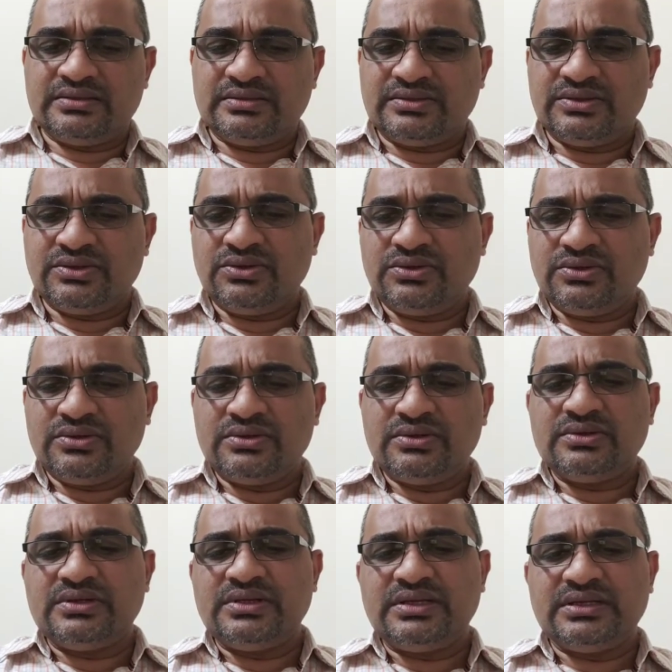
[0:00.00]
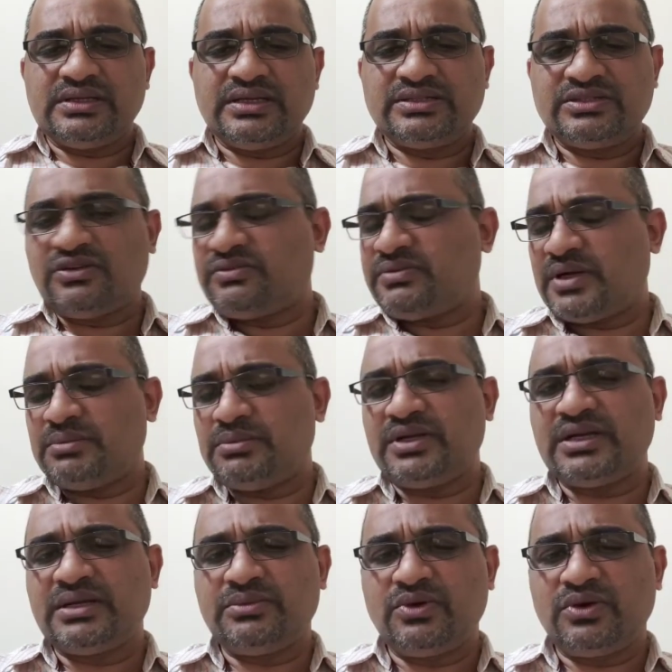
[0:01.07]
So in case of
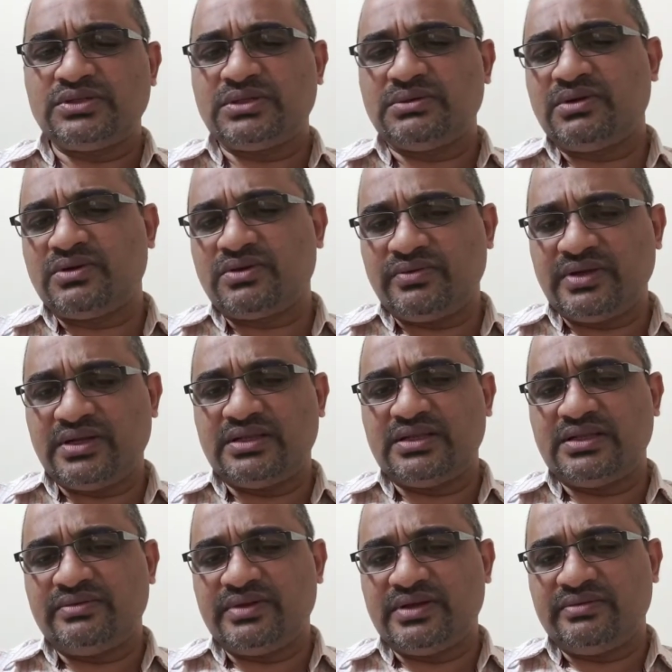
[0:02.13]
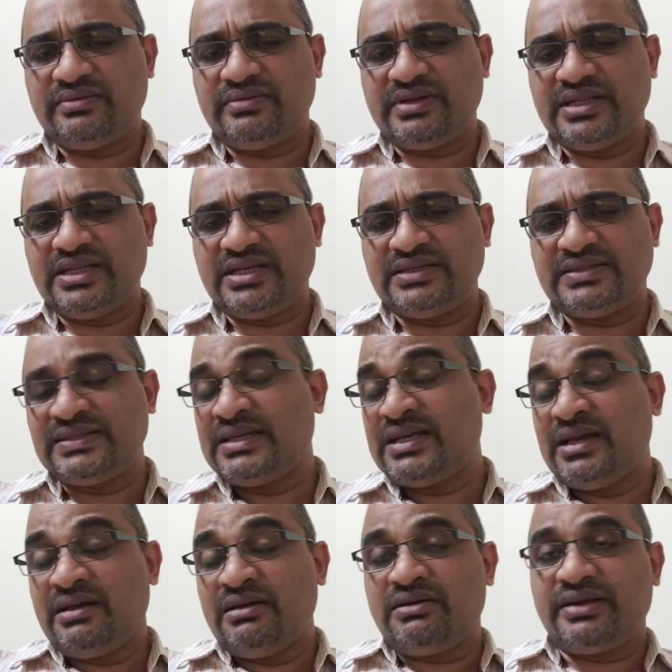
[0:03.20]
pulmonary embolism, or when there is
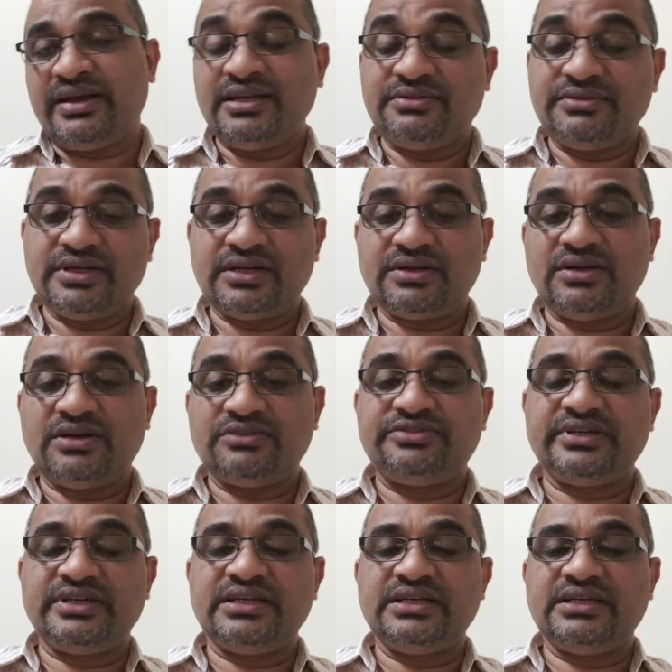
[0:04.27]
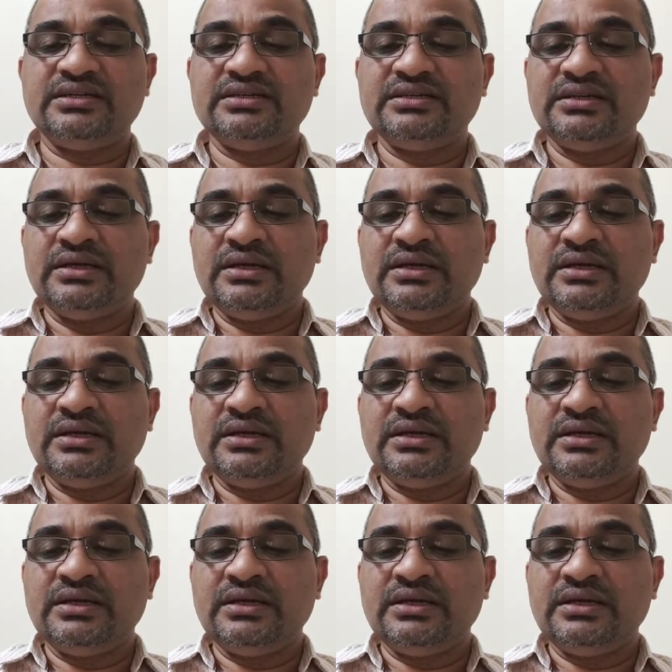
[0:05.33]
right ventricular failure,